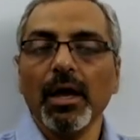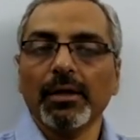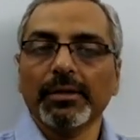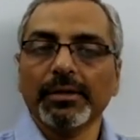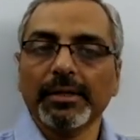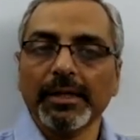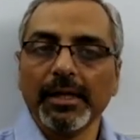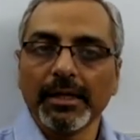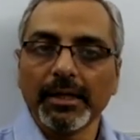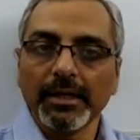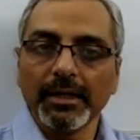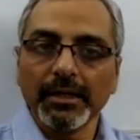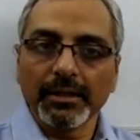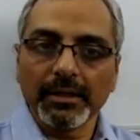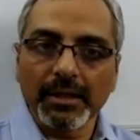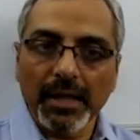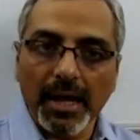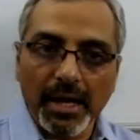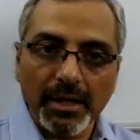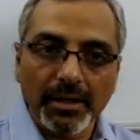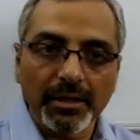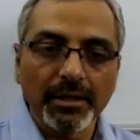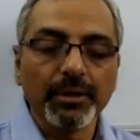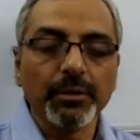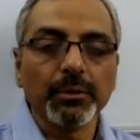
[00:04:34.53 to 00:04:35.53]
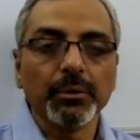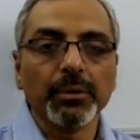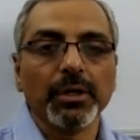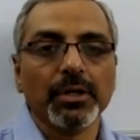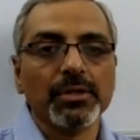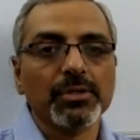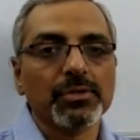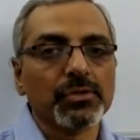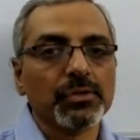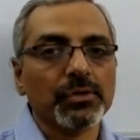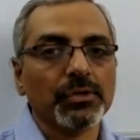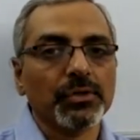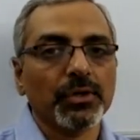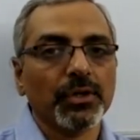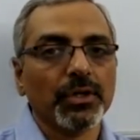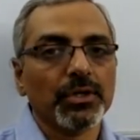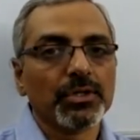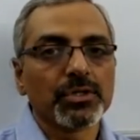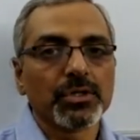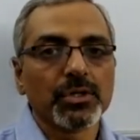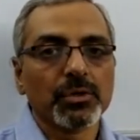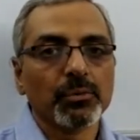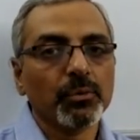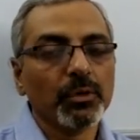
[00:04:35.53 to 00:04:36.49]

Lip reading: Taking that into consideration,